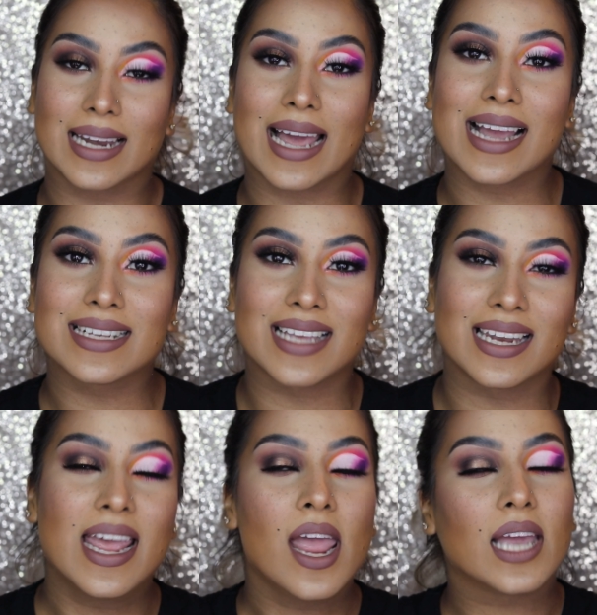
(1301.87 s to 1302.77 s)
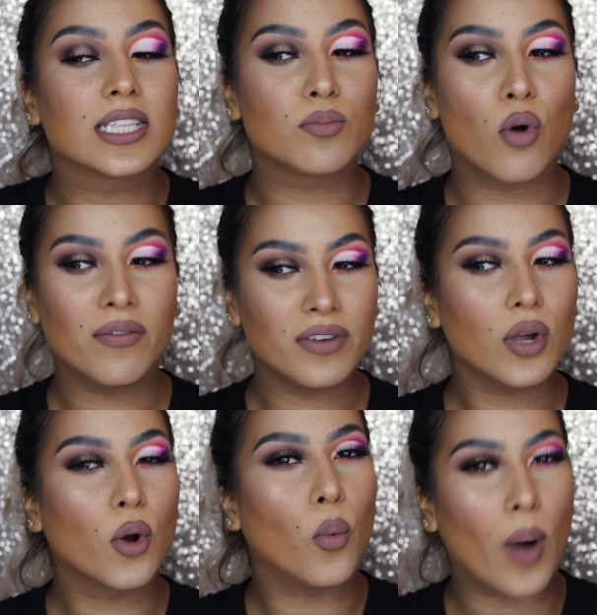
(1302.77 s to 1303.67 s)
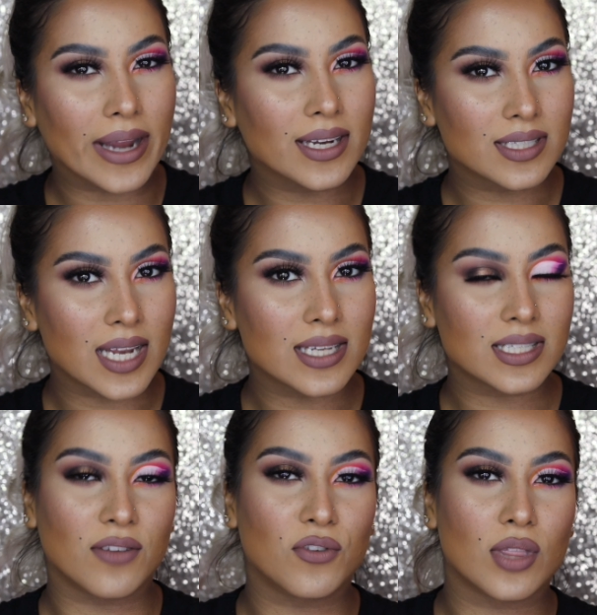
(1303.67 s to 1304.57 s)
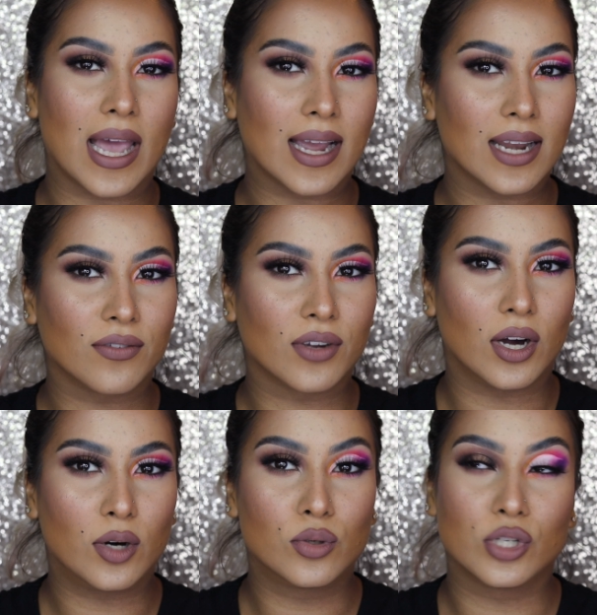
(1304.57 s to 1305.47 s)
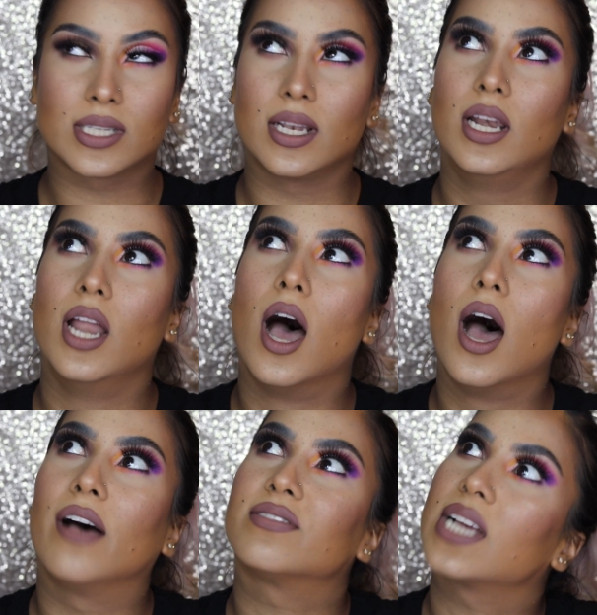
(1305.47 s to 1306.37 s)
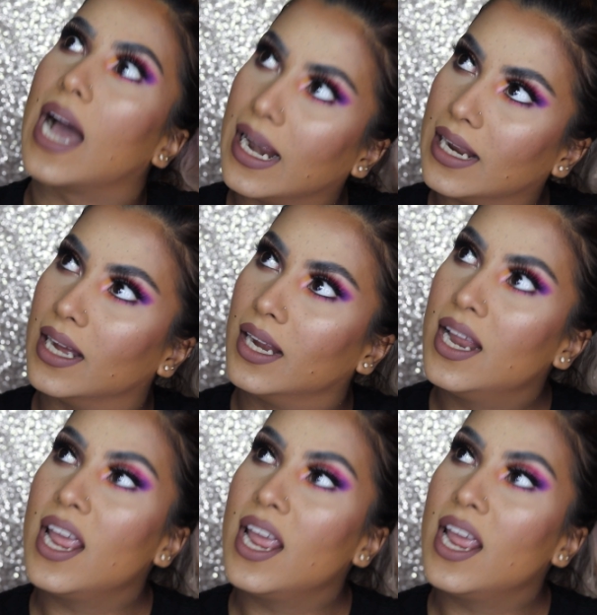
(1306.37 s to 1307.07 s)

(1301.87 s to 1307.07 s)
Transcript: Like I said, it's more of an acquired taste if you're that kind of girl who just loves color.